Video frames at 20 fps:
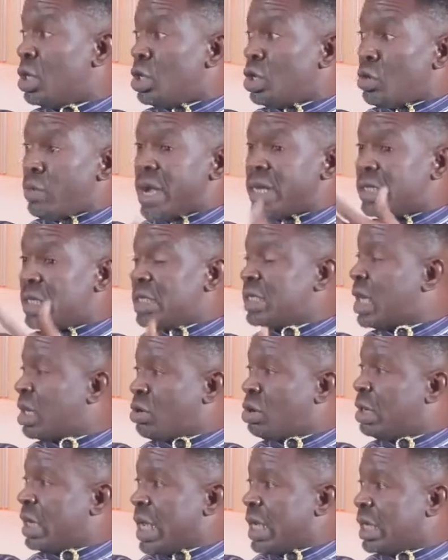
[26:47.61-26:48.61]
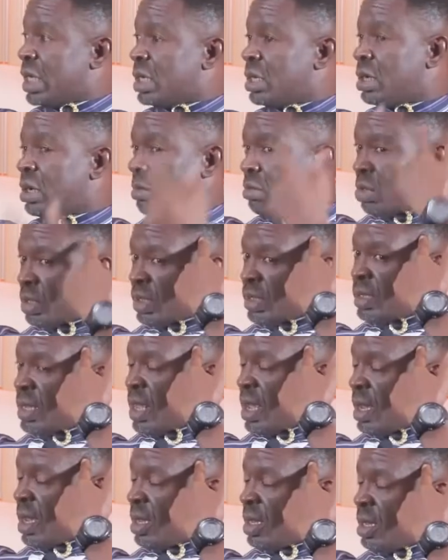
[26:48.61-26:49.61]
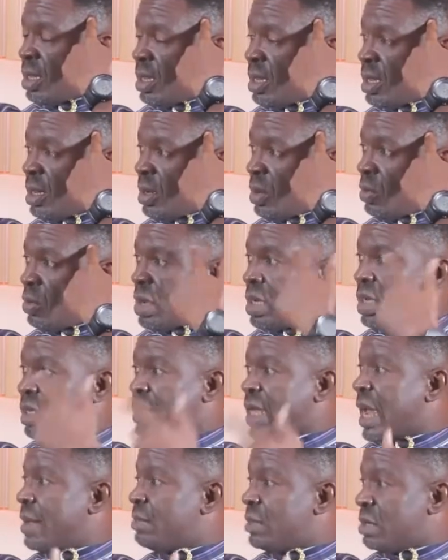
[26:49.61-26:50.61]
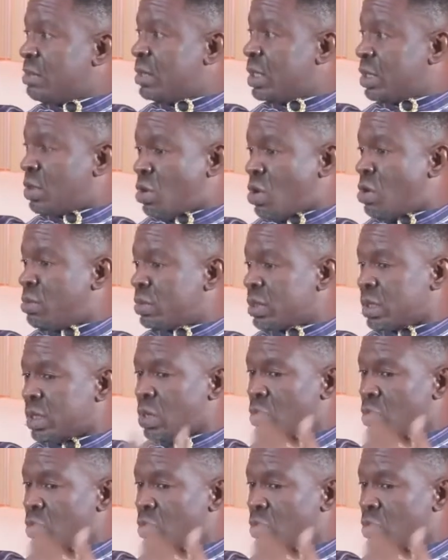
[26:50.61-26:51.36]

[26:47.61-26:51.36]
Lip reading: You might think they're not learning, but it's there. When the time comes, they